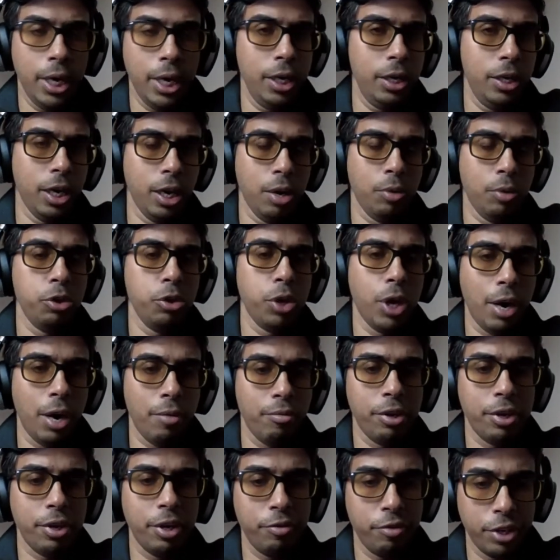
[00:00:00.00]
Now you have
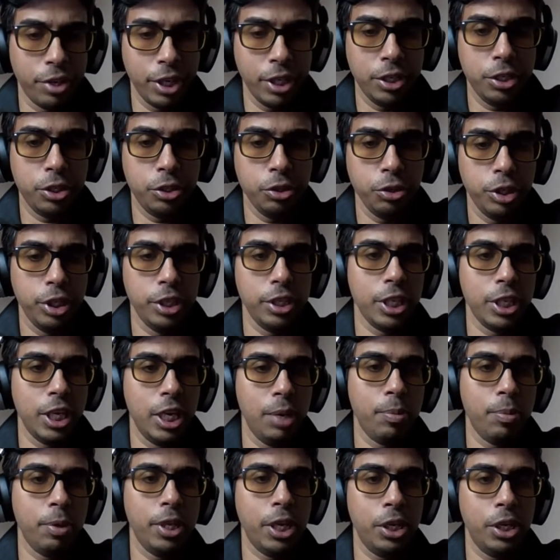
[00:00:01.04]
a reference to the
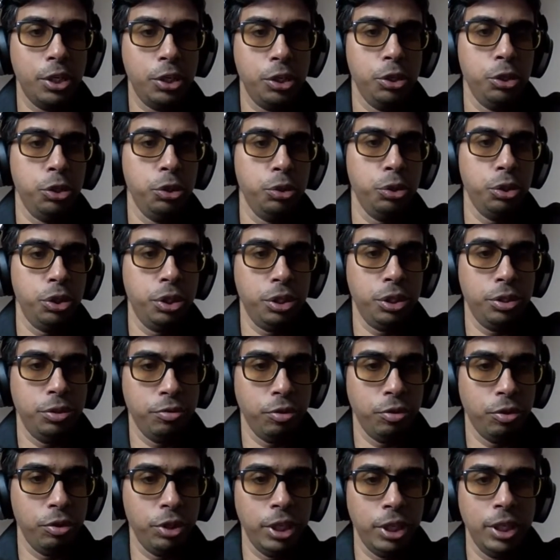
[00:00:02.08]
schema that you use
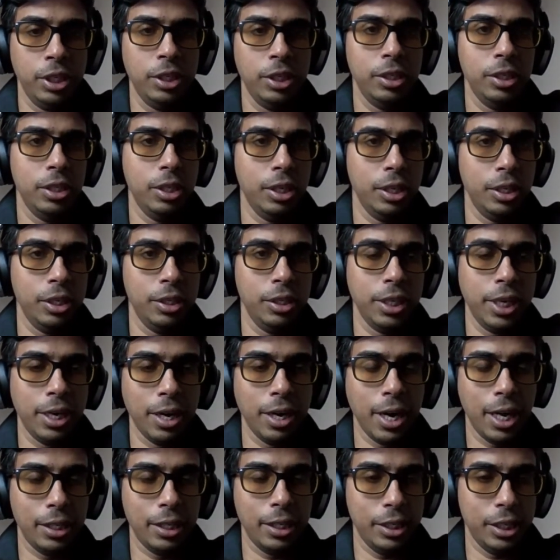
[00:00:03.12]
for the
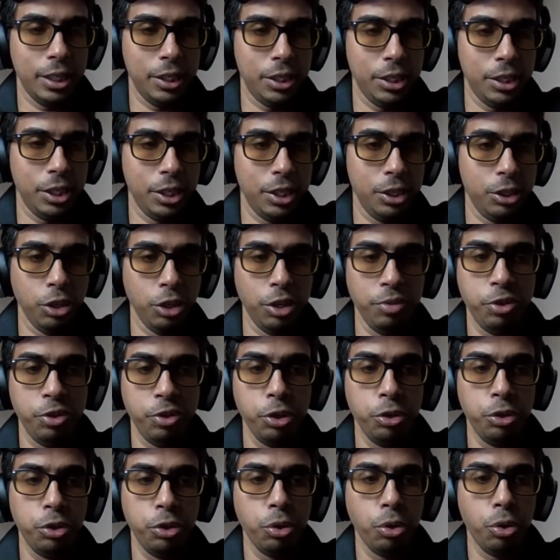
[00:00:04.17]
serialization. So if
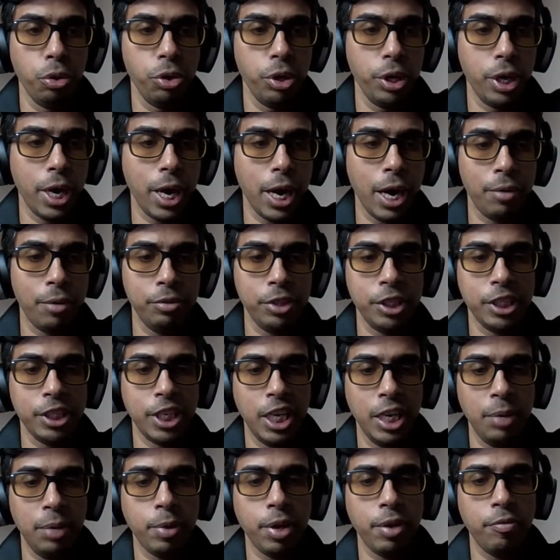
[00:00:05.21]
you don't have the
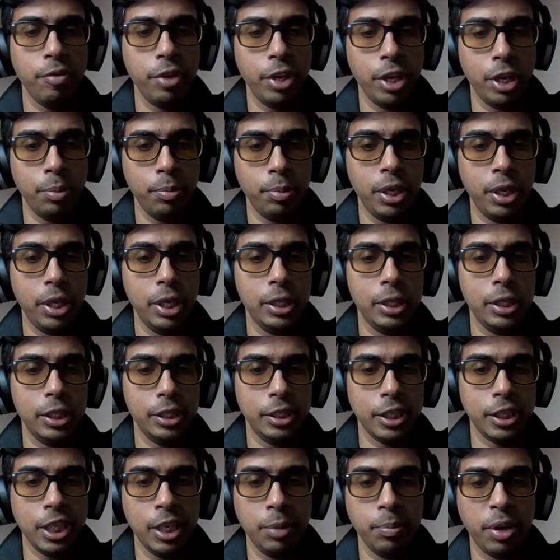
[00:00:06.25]
schema available in the
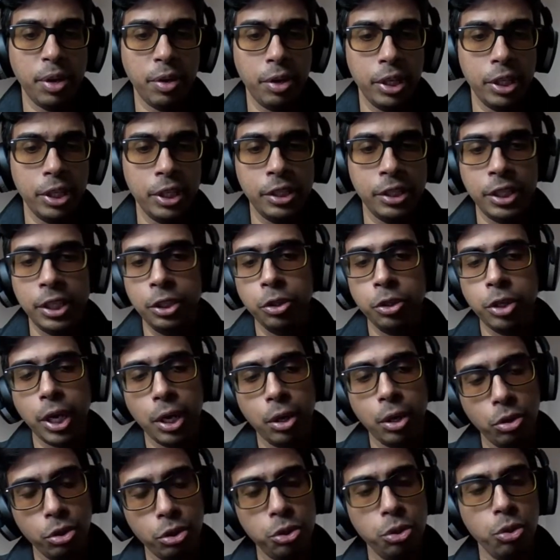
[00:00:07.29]
schema registry, you can
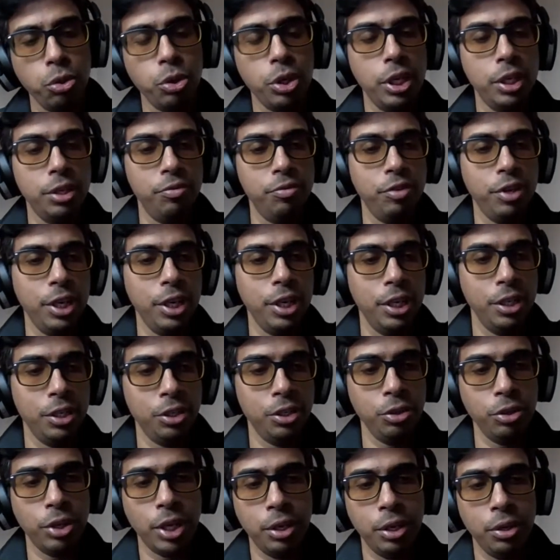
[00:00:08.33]
also configure
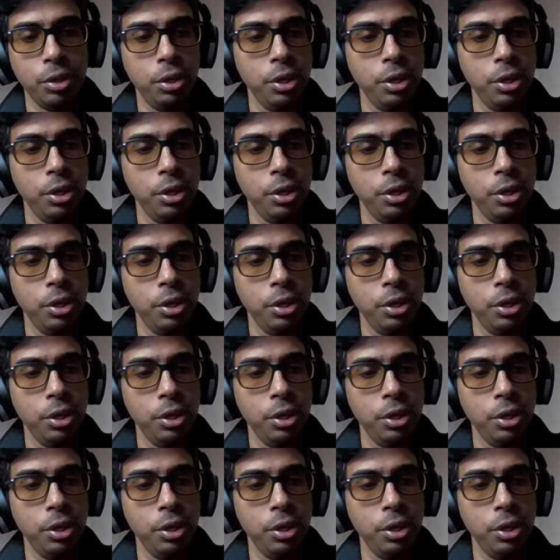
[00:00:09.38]
so that